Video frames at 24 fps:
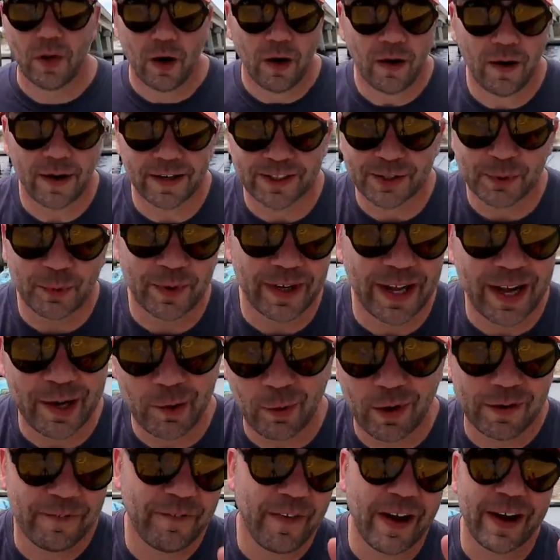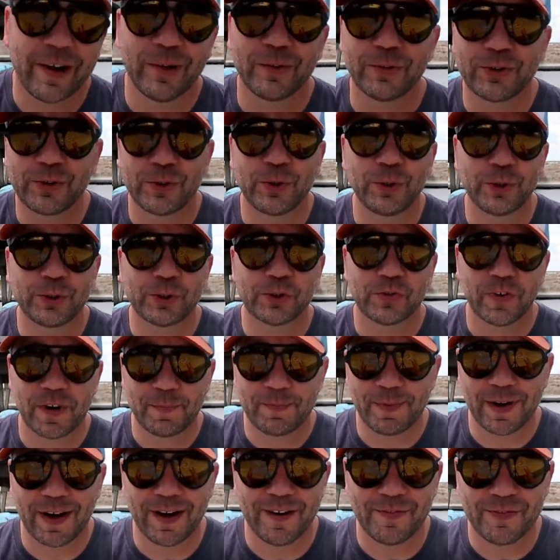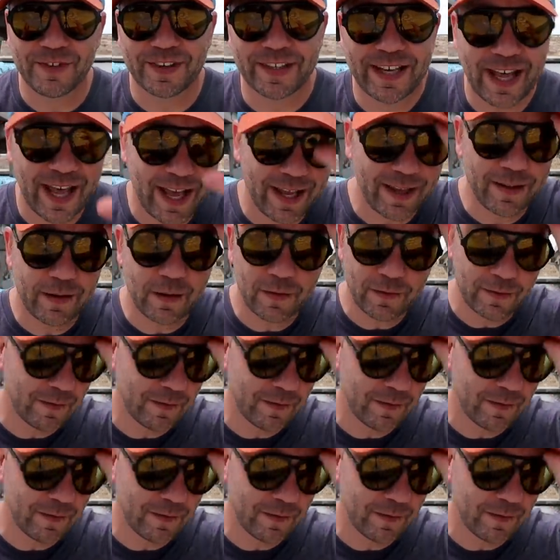All right, so we're down to our final two shrimp of the day.